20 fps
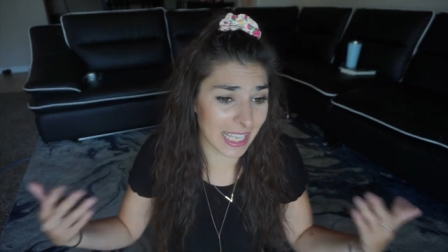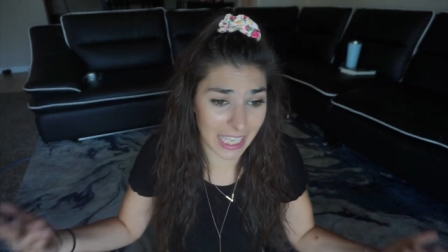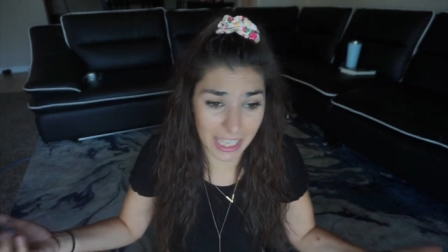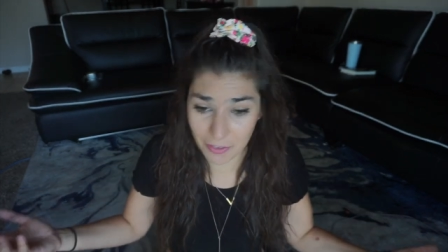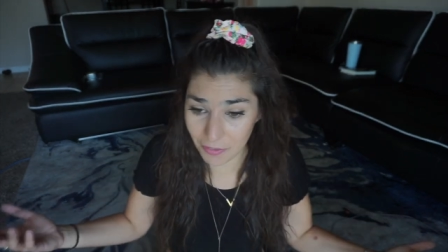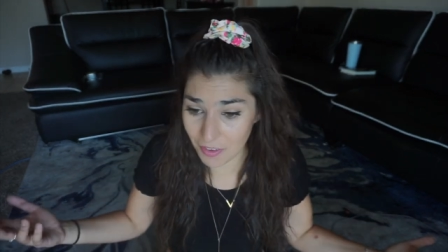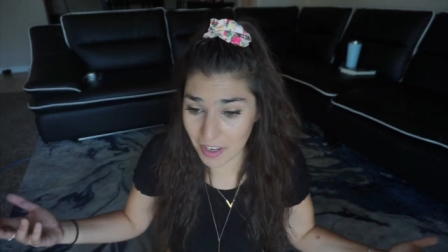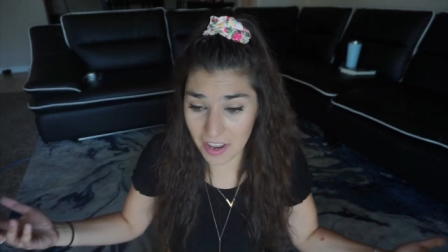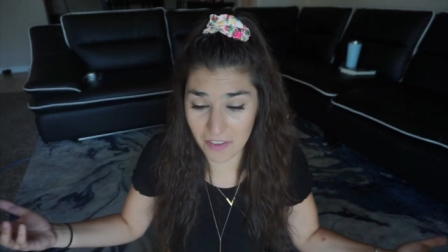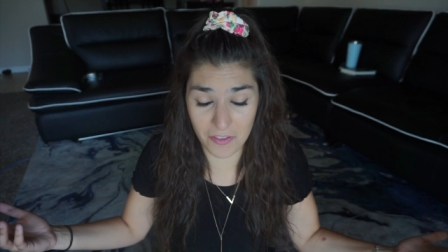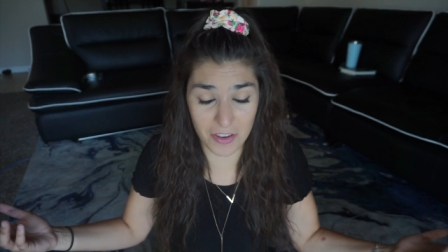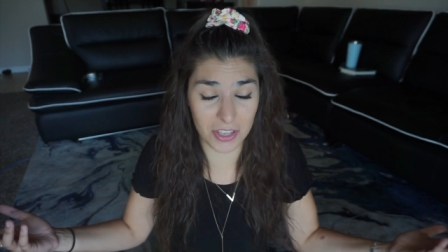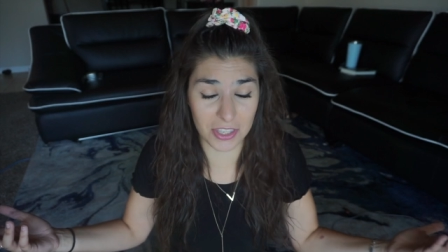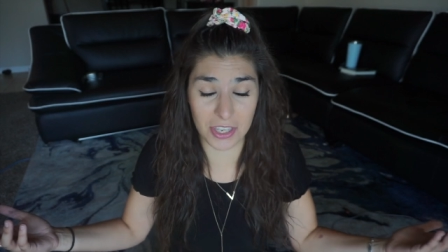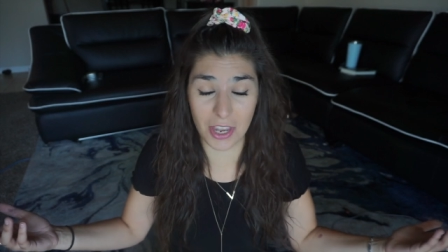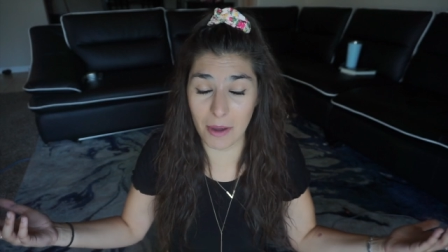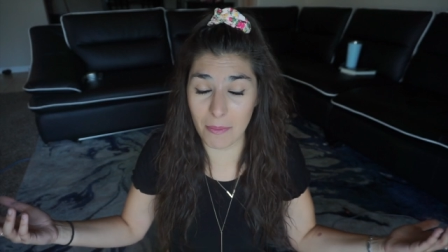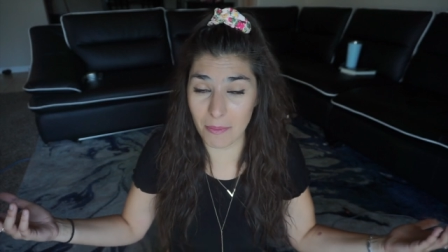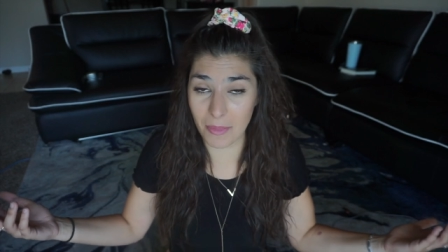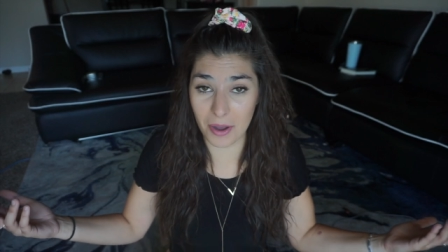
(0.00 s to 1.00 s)
even if
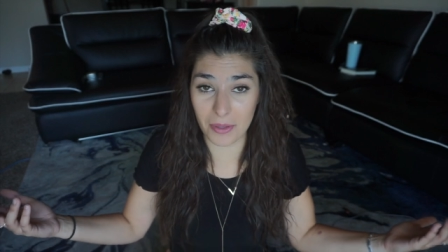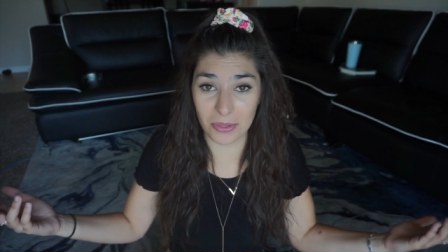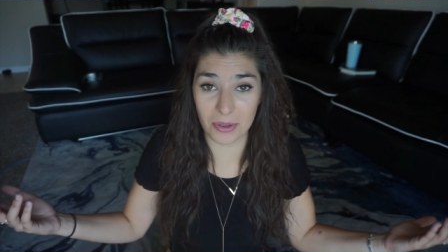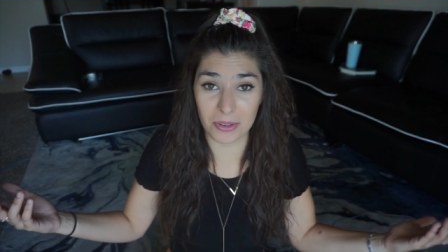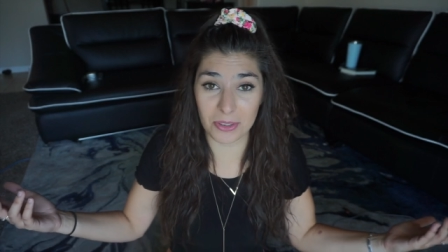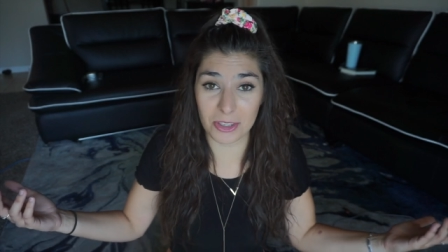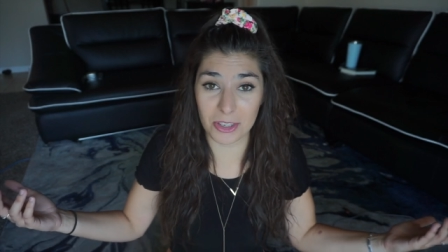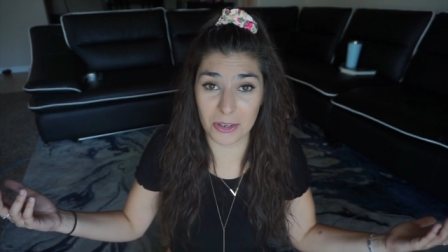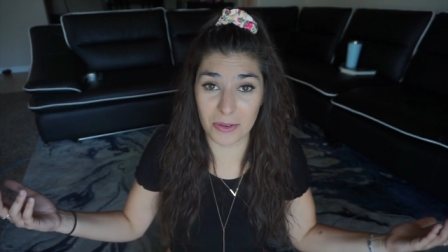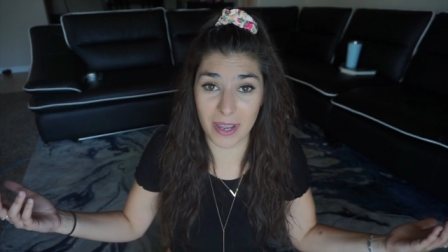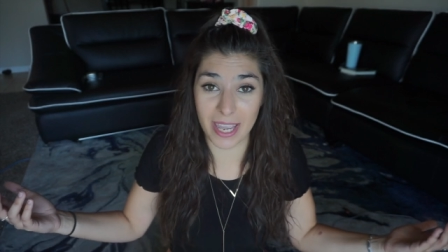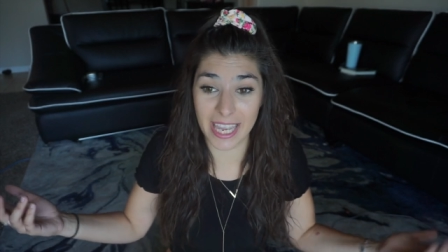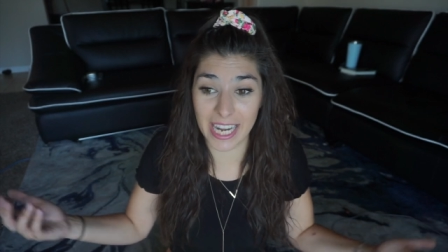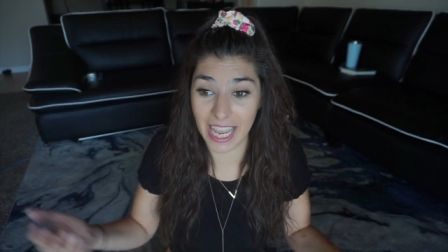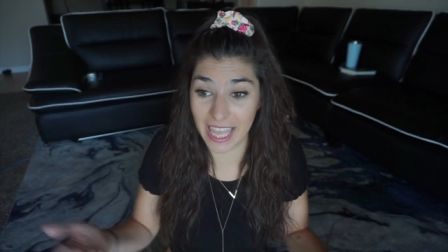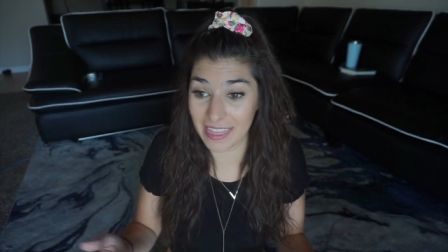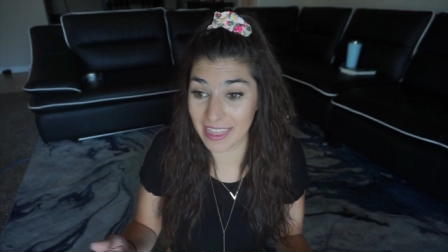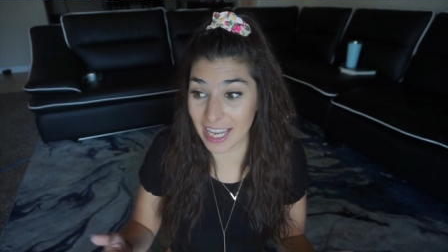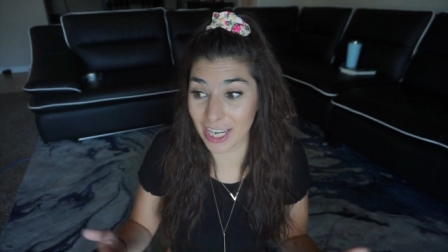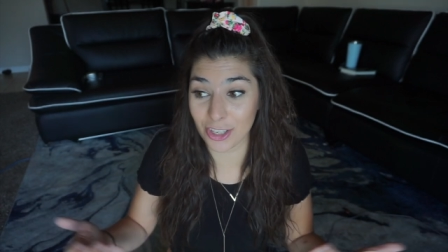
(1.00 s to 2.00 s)
it's a month or two in
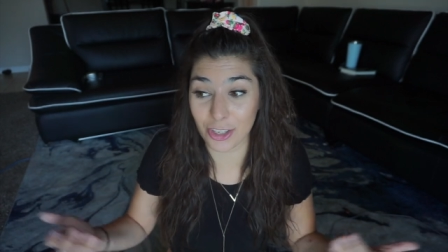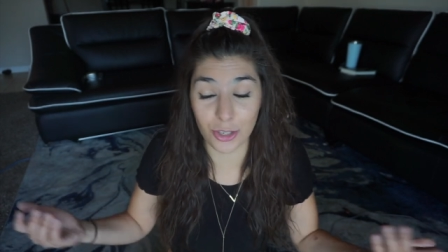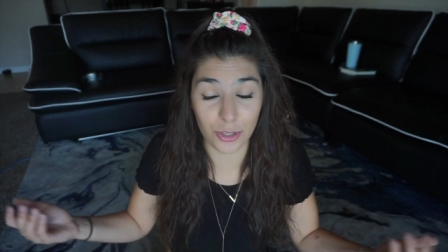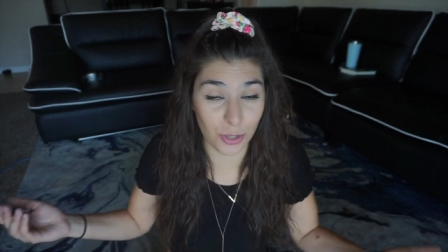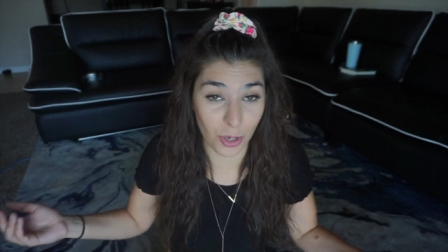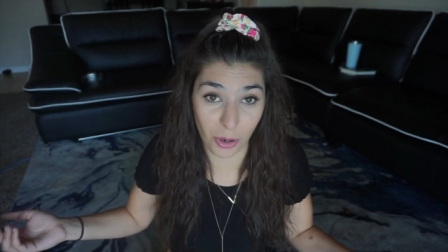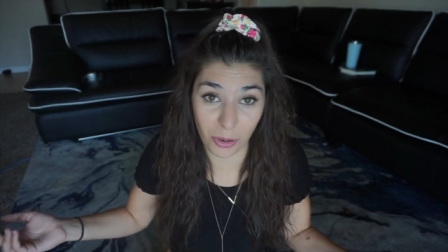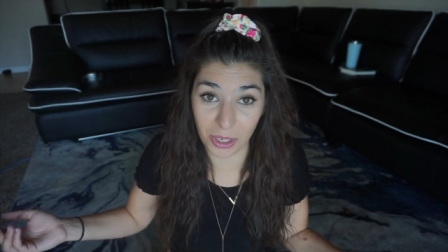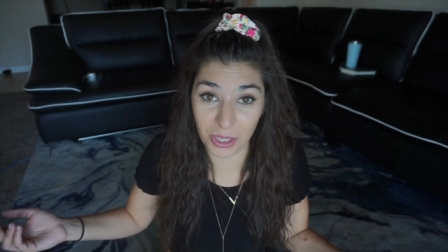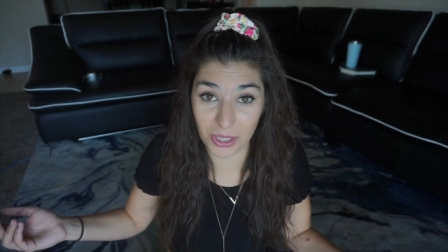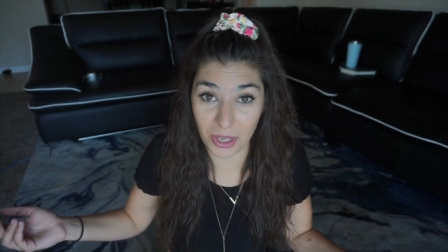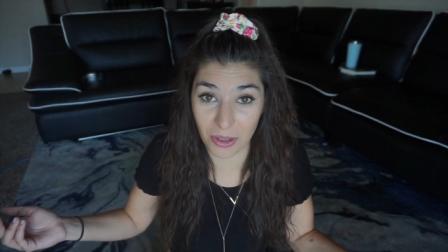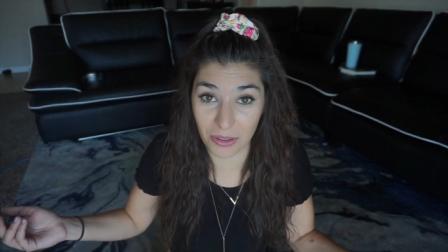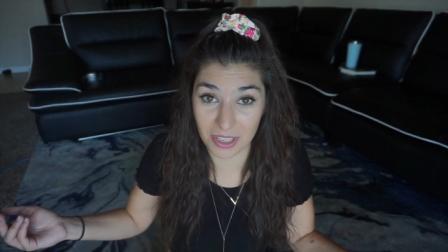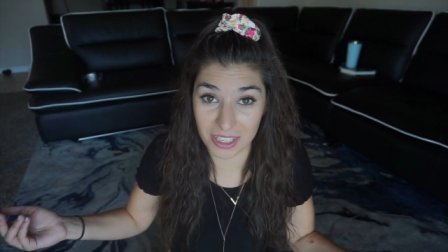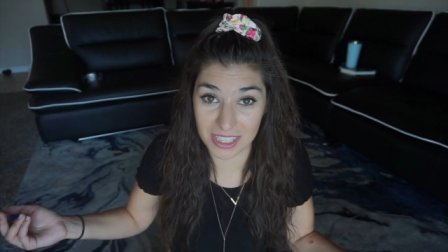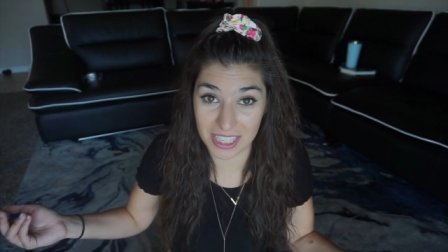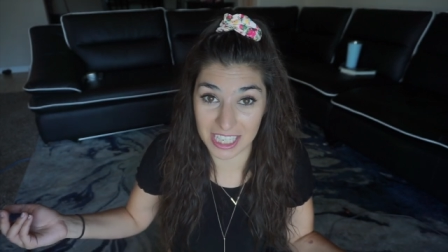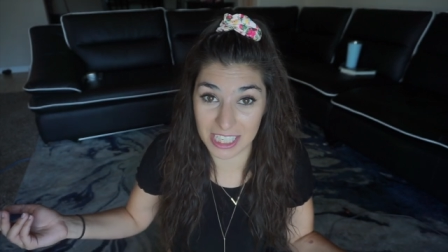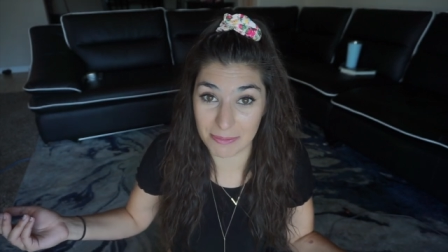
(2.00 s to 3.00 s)
and they should totally know
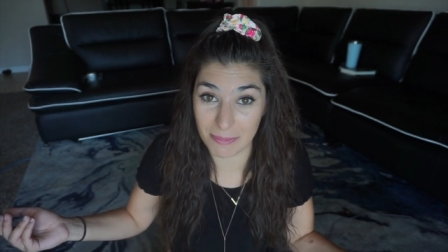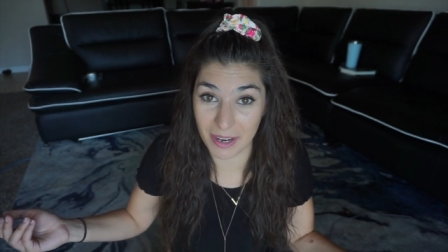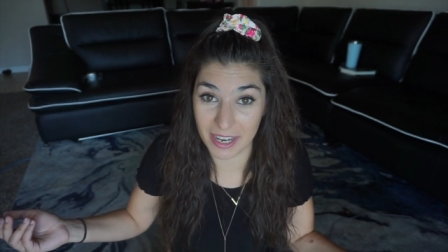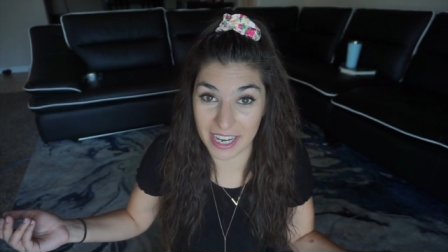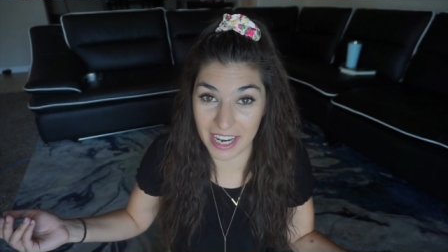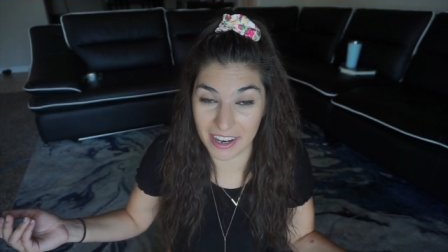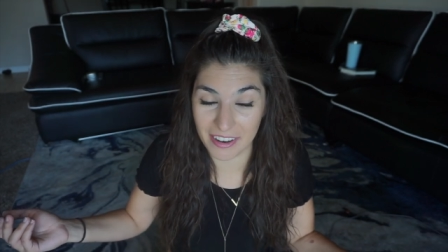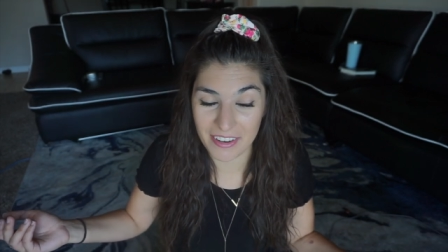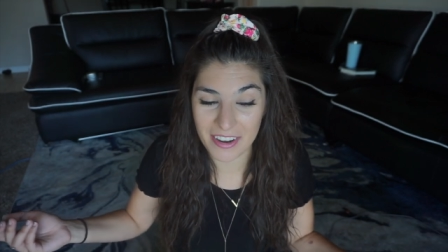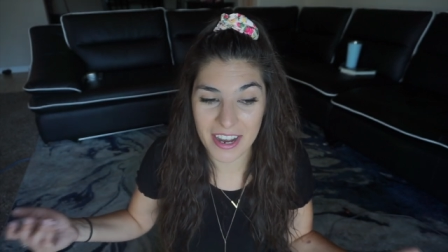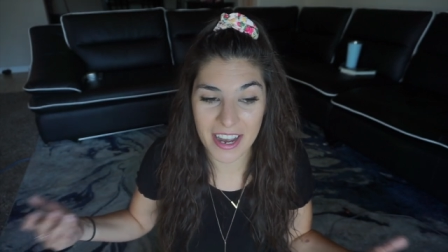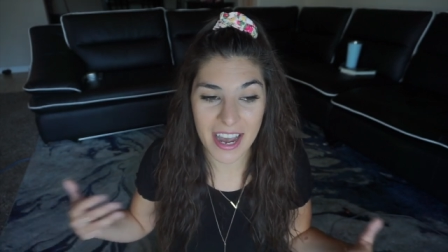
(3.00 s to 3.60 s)
these things by now.